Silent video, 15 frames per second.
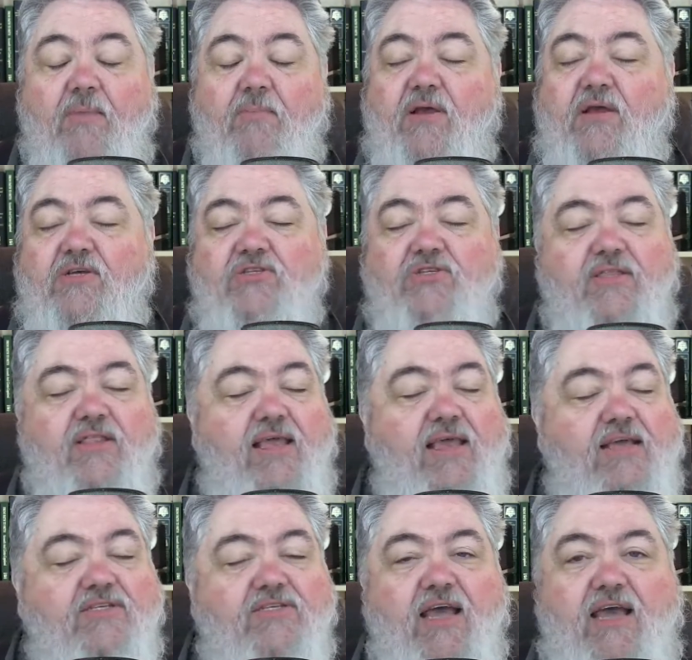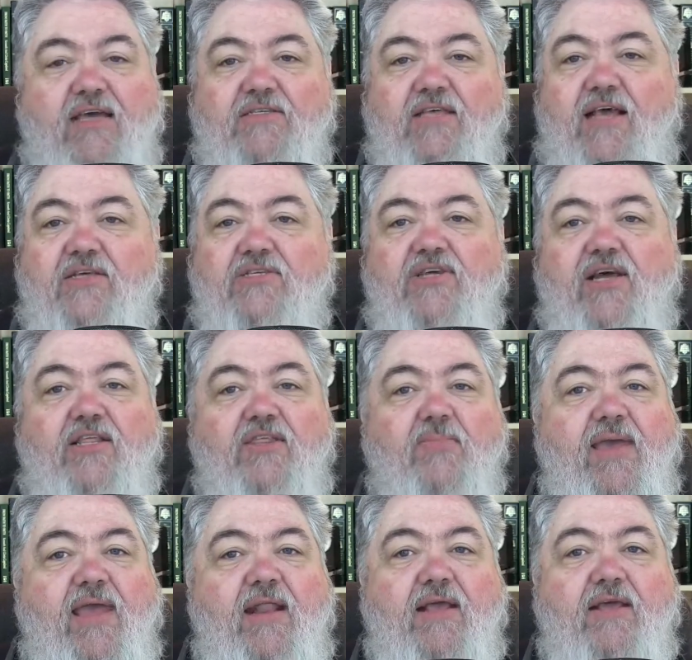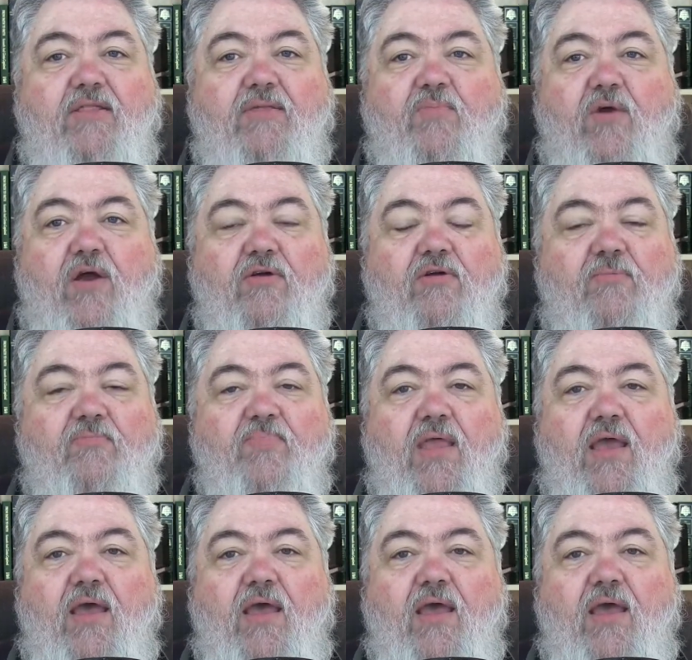because in these days, like I said at the beginning of the program,